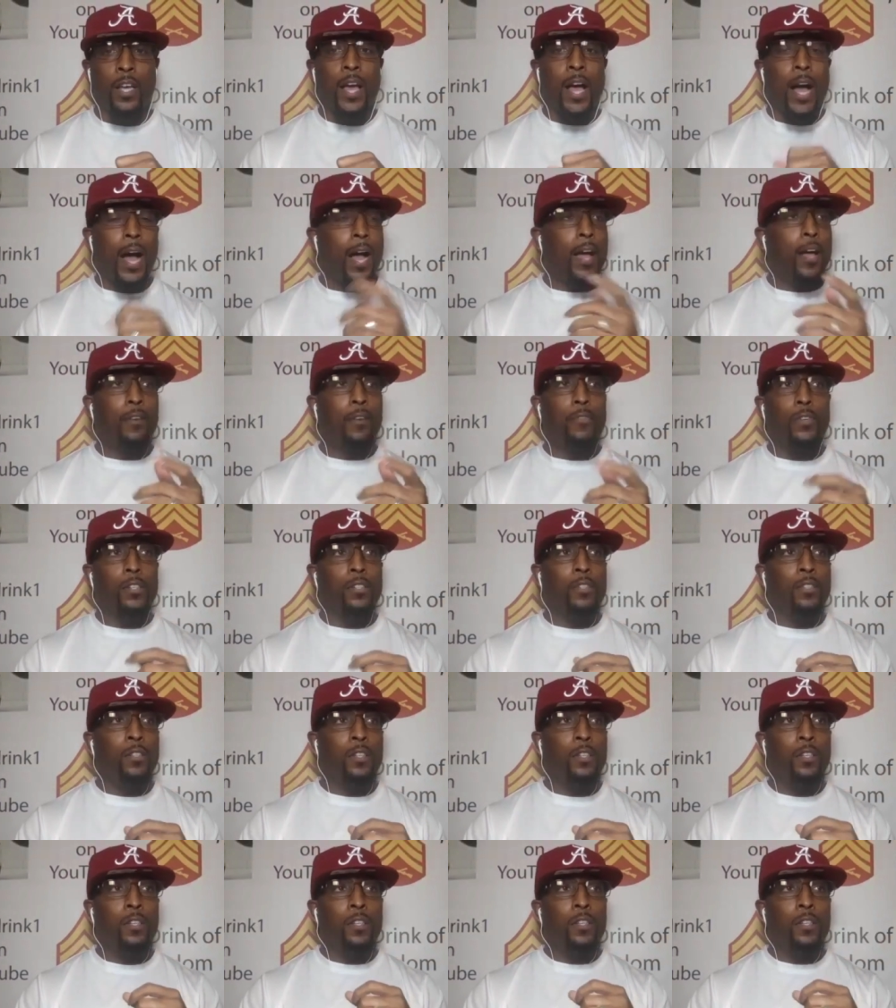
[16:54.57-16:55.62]
However,
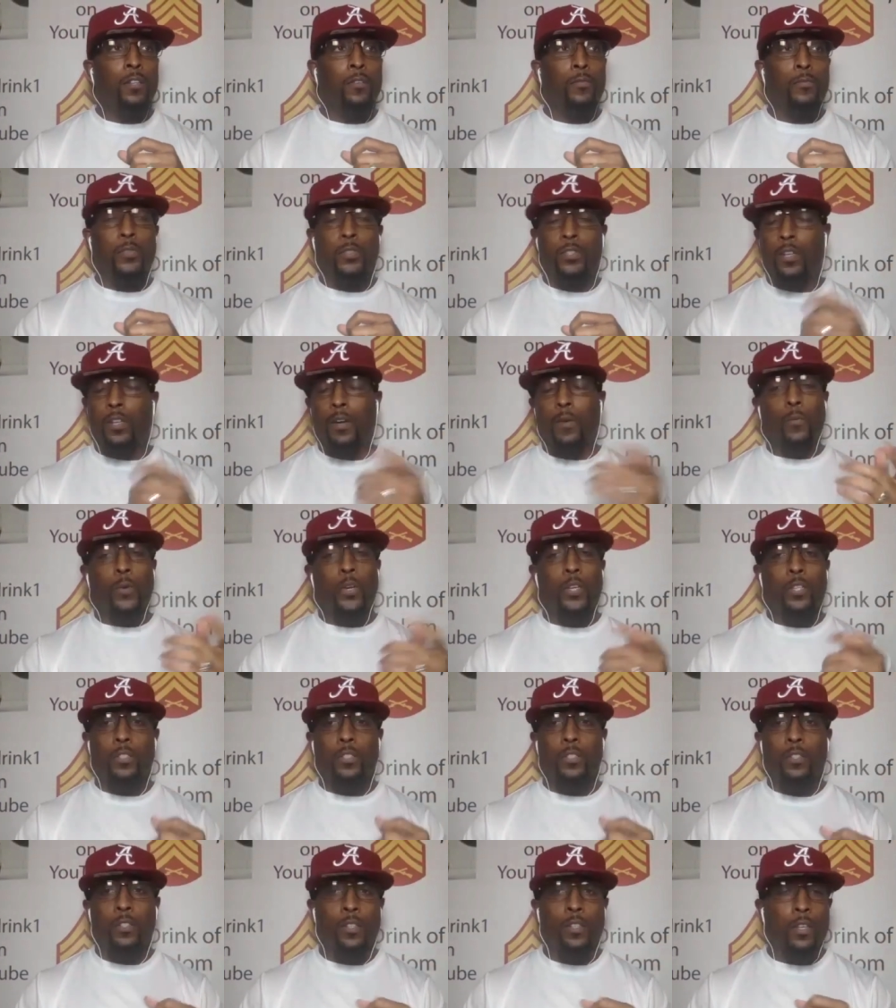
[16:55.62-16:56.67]
for some
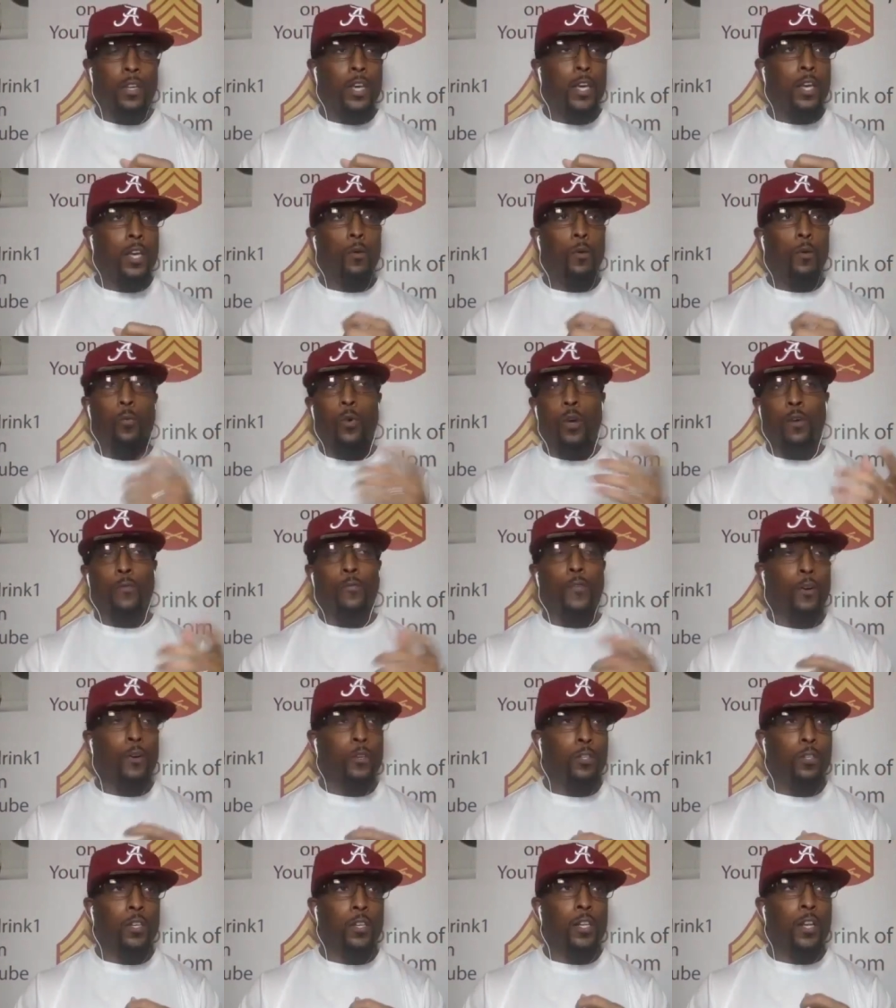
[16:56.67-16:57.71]
reason, he'll whiff
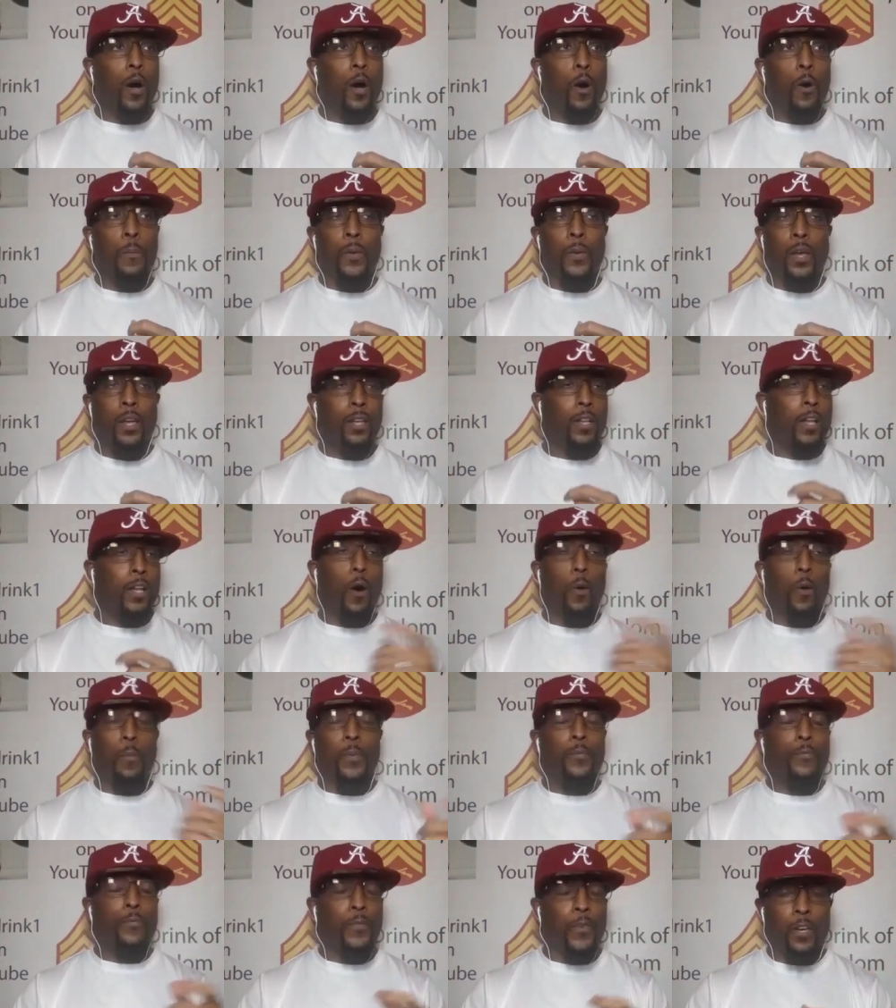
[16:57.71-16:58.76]
on you in the, op- in the
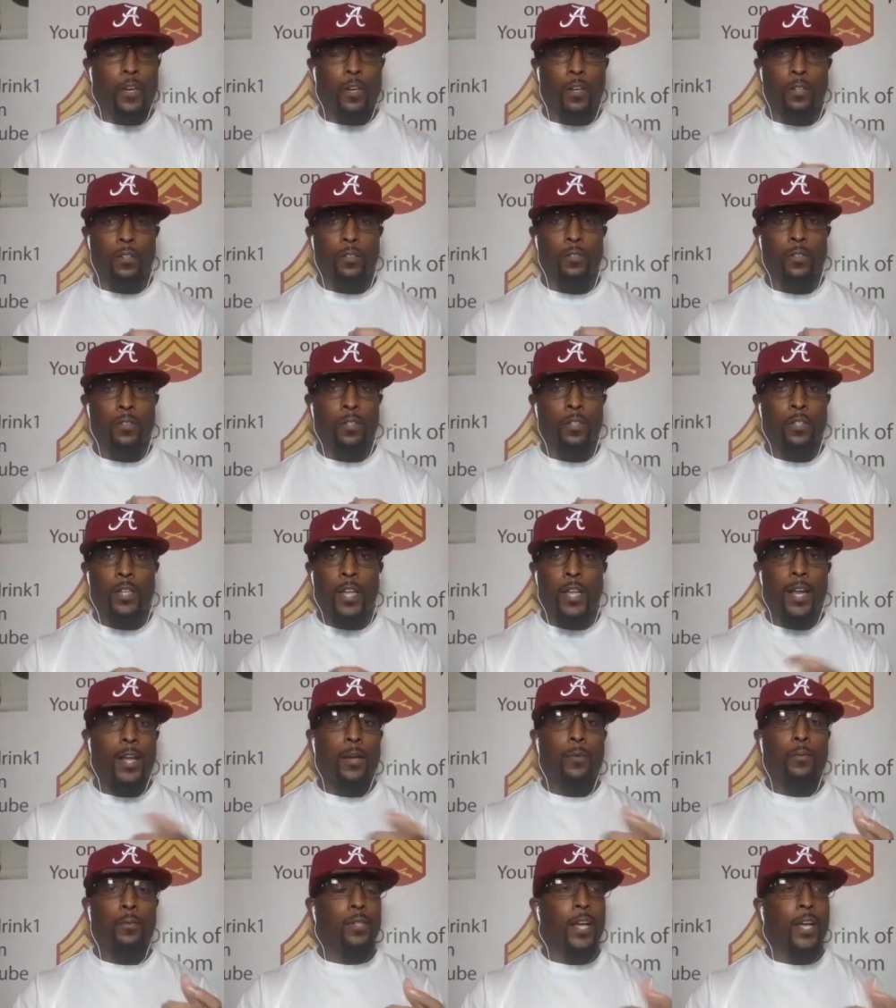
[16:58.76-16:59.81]
open field. That
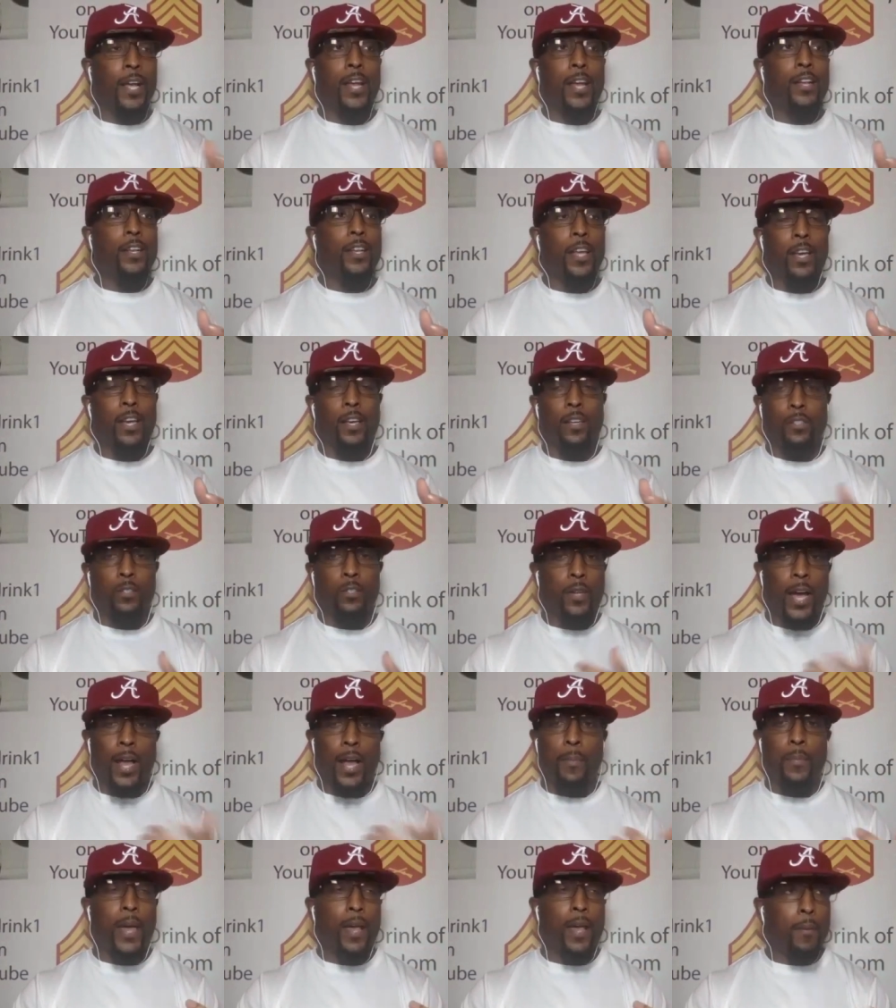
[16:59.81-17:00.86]
ain't that ain't it. You got
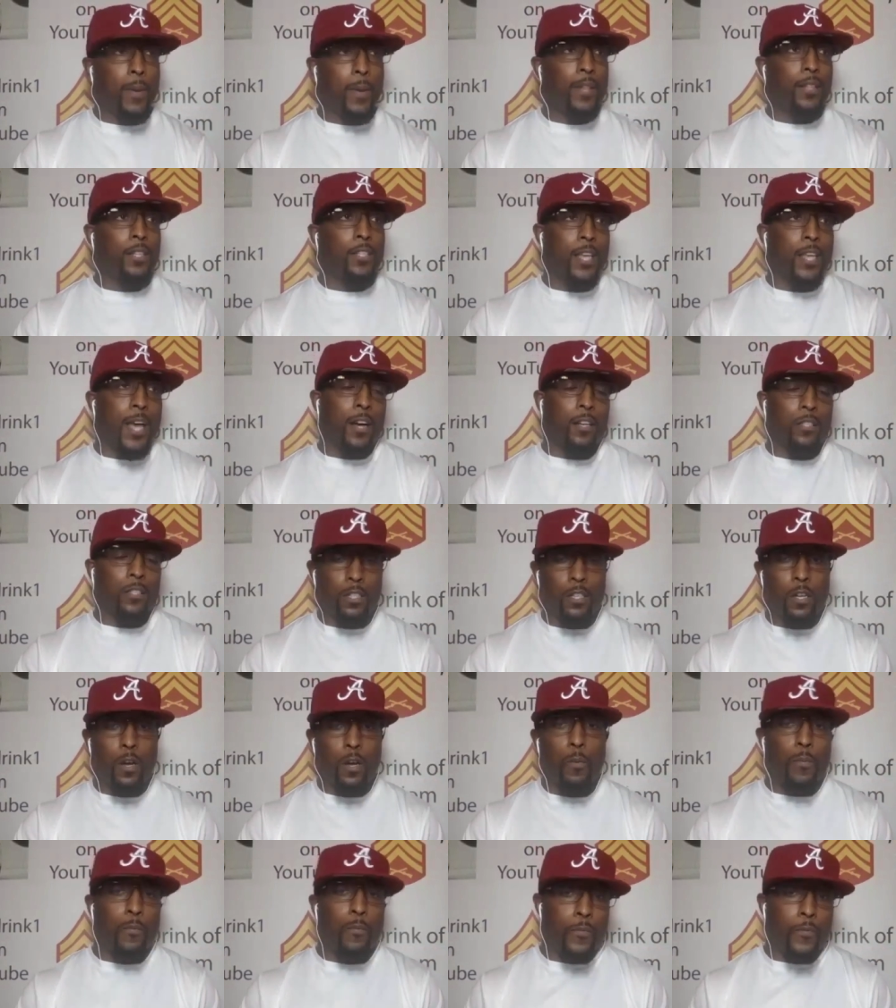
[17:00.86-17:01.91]
to be able to make the tackles in the
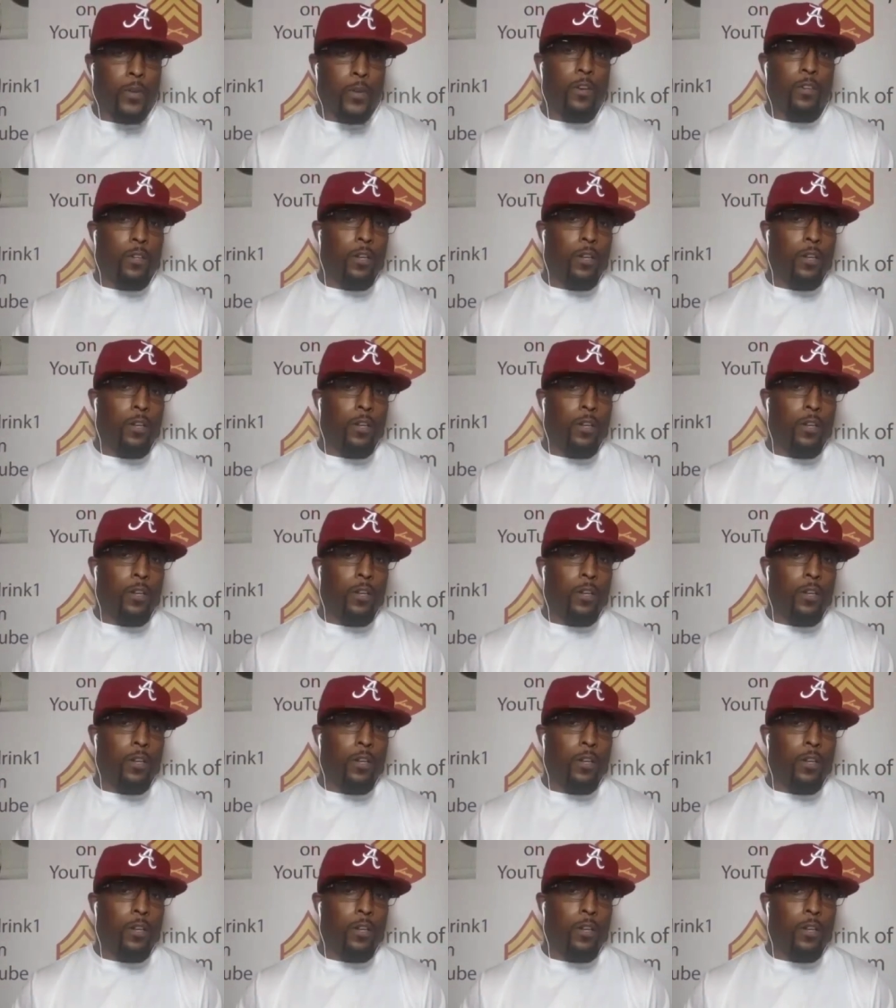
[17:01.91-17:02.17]
open field.